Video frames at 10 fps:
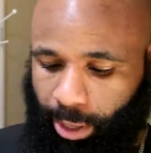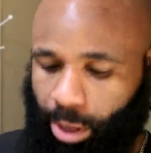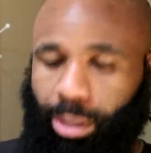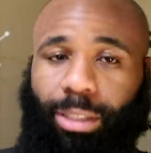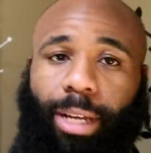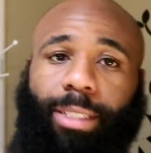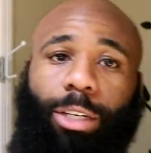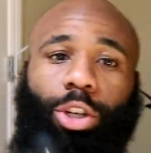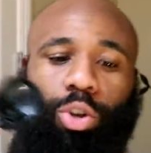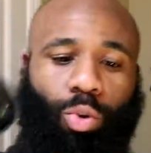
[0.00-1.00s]
Now this
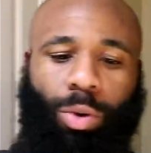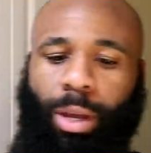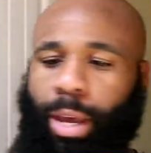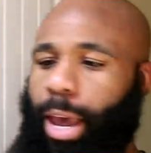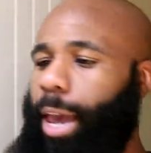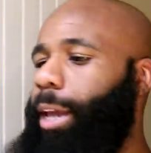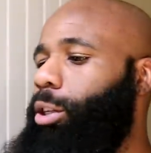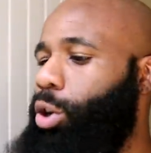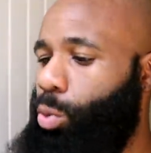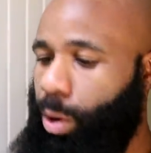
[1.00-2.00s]
doesn't do a
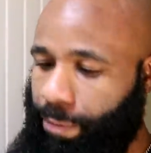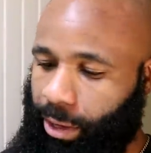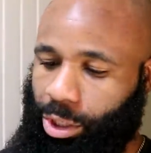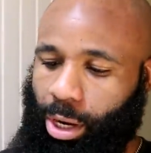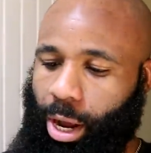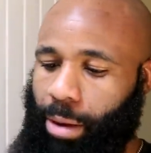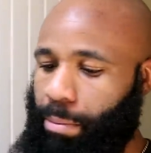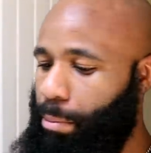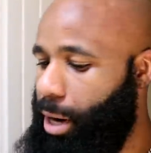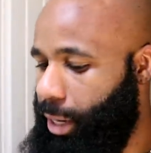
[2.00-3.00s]
terrific
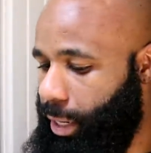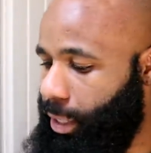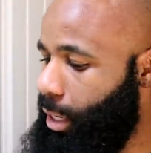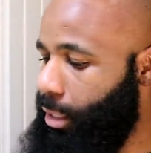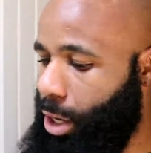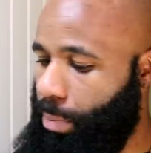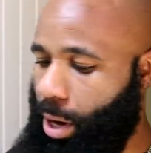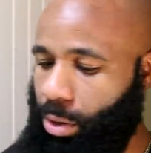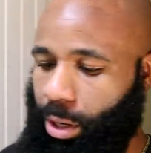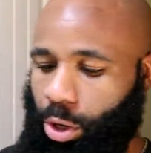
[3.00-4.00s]
job, but it does help
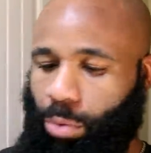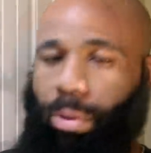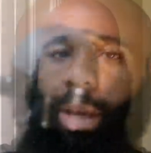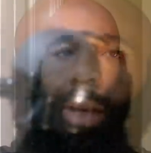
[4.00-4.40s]
out a little bit.